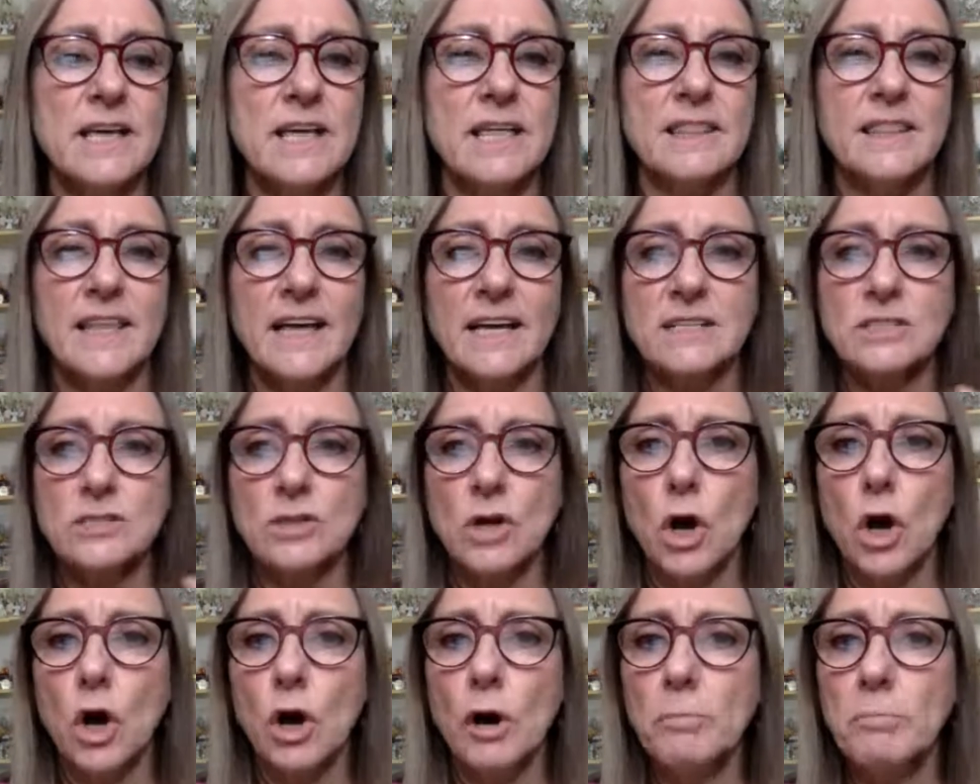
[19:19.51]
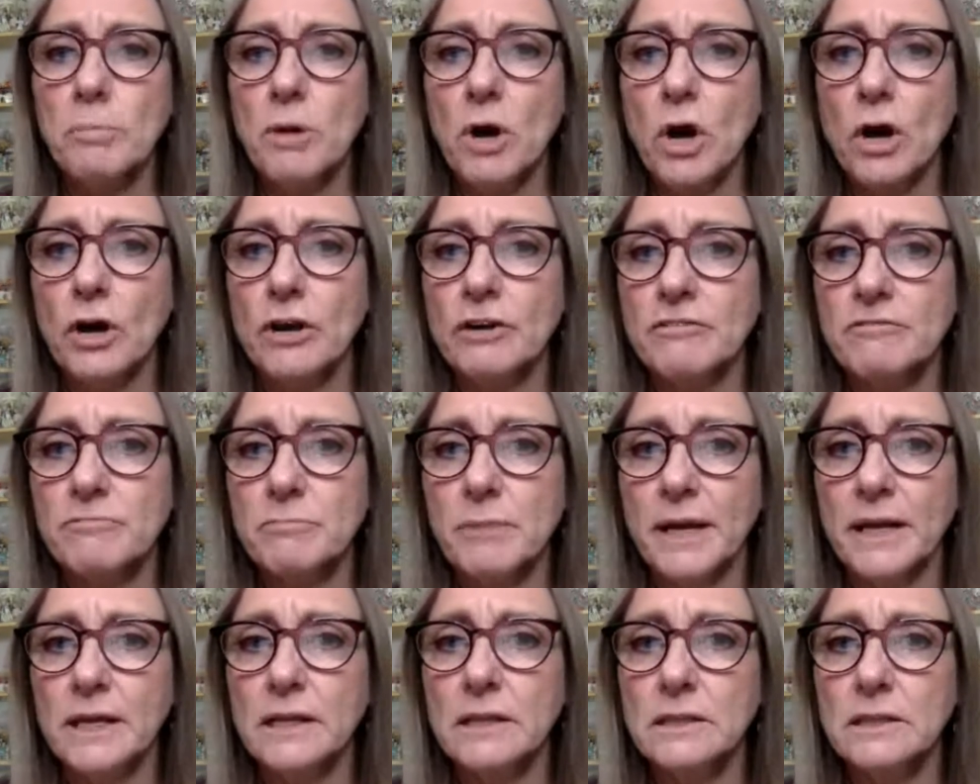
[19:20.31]
That's all part of
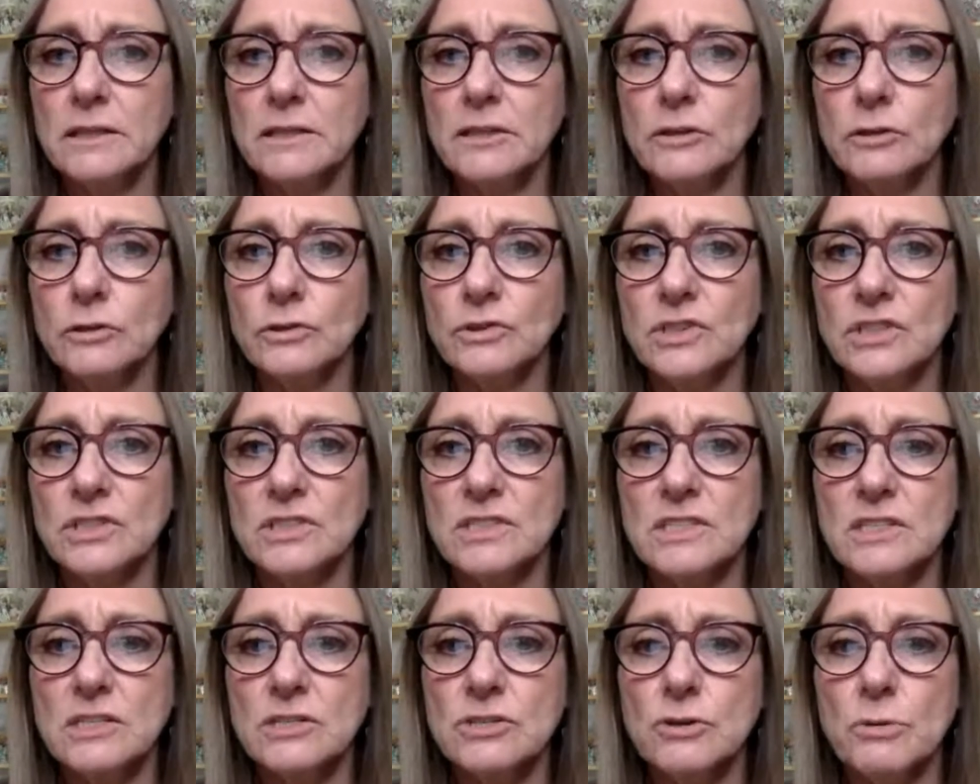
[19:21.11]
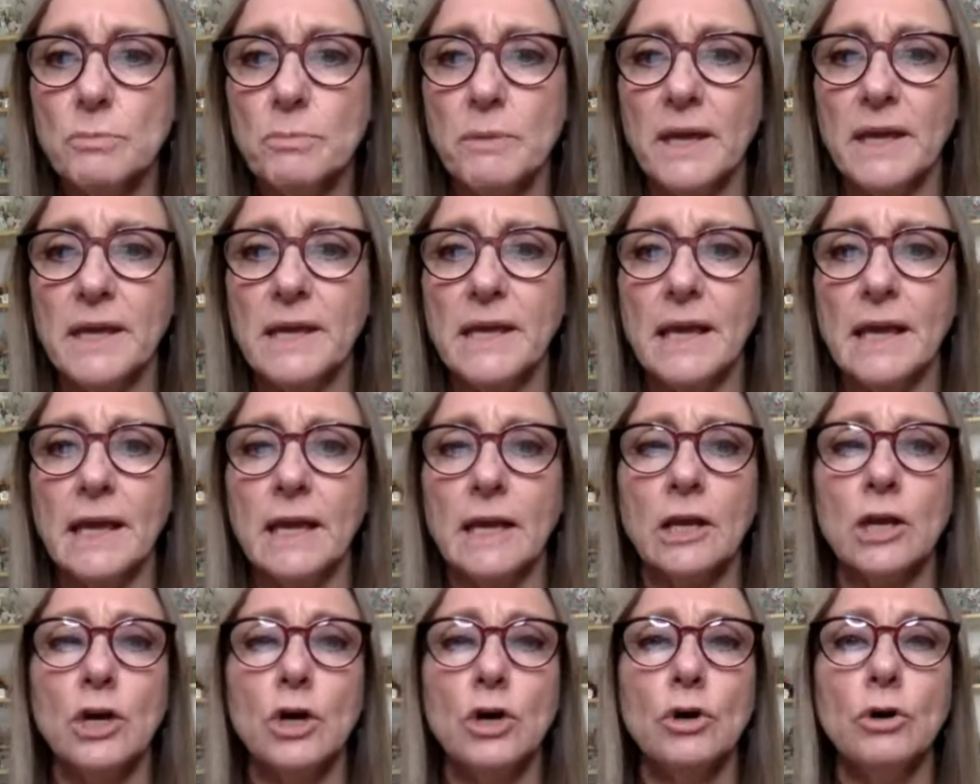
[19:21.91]
my clinical
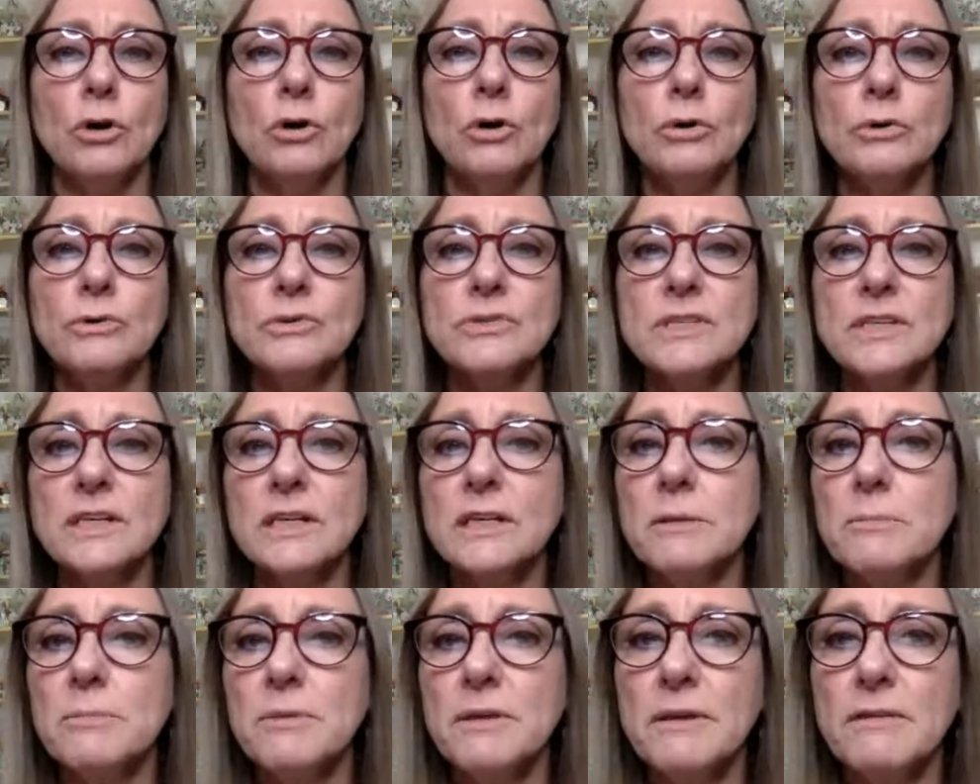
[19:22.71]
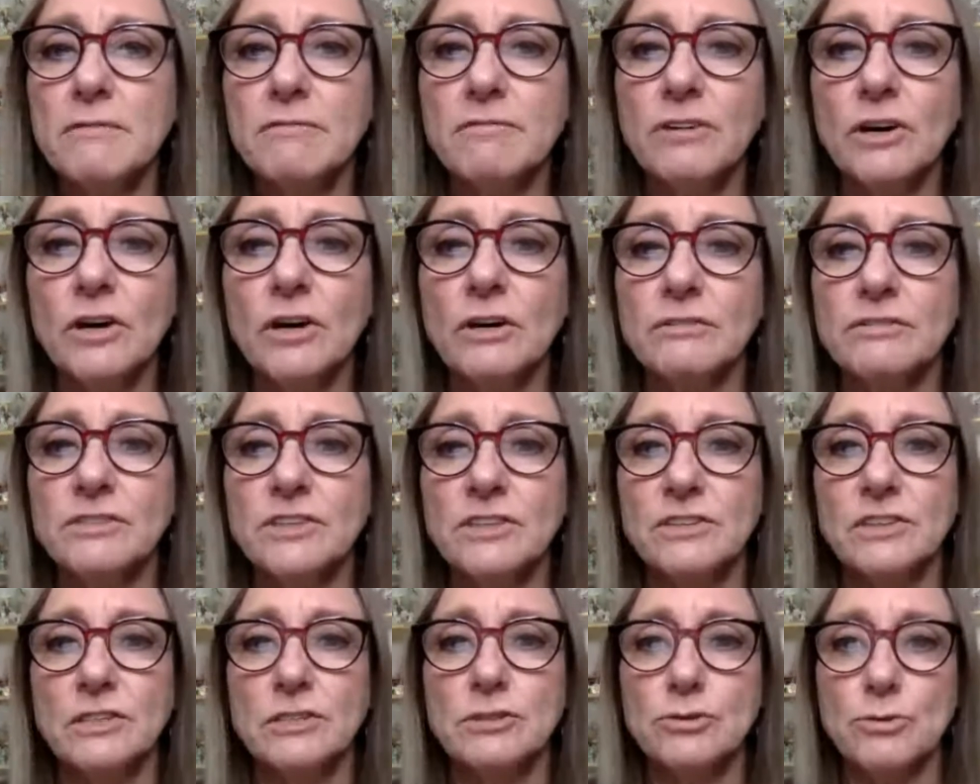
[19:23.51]
decision-making. Who's going to be involved in
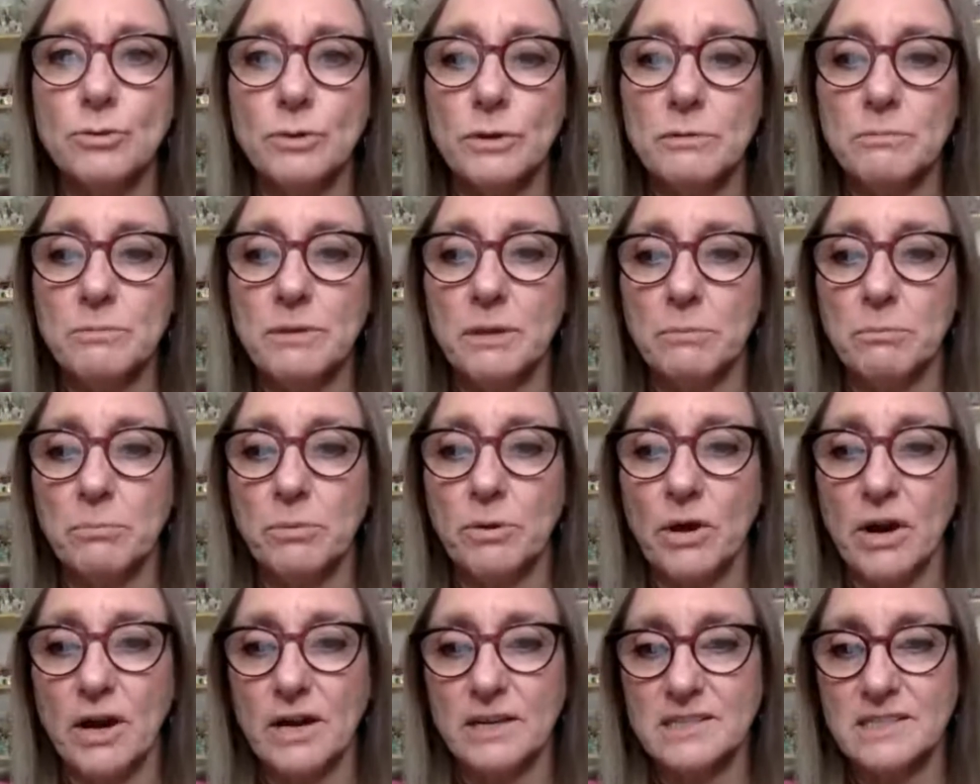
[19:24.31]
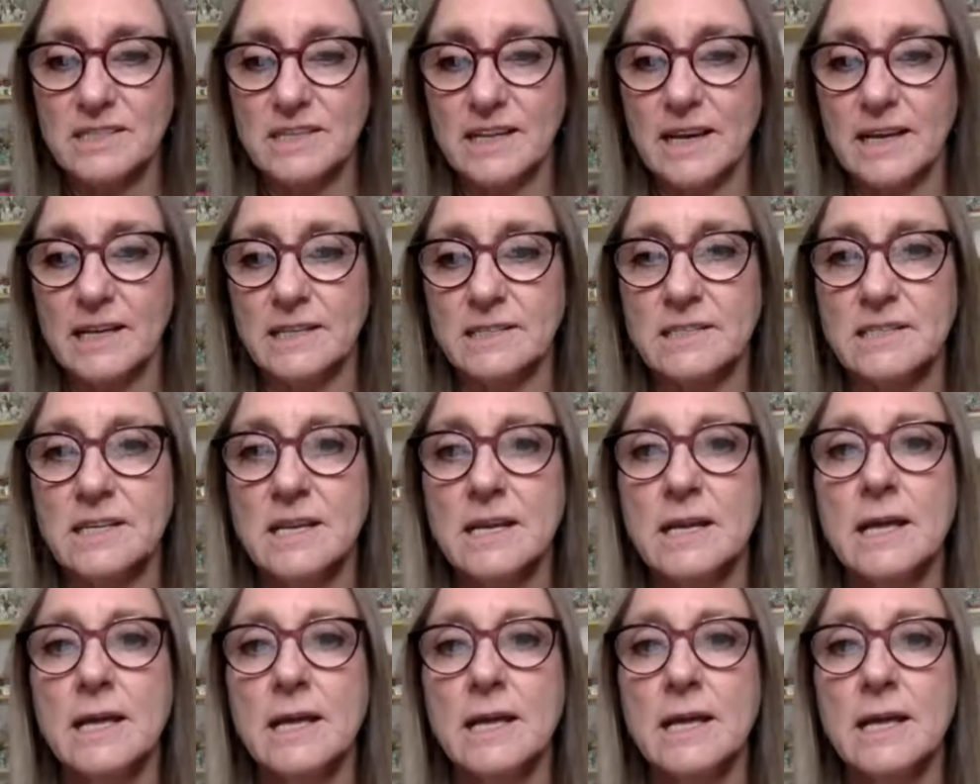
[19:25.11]
the treatment process?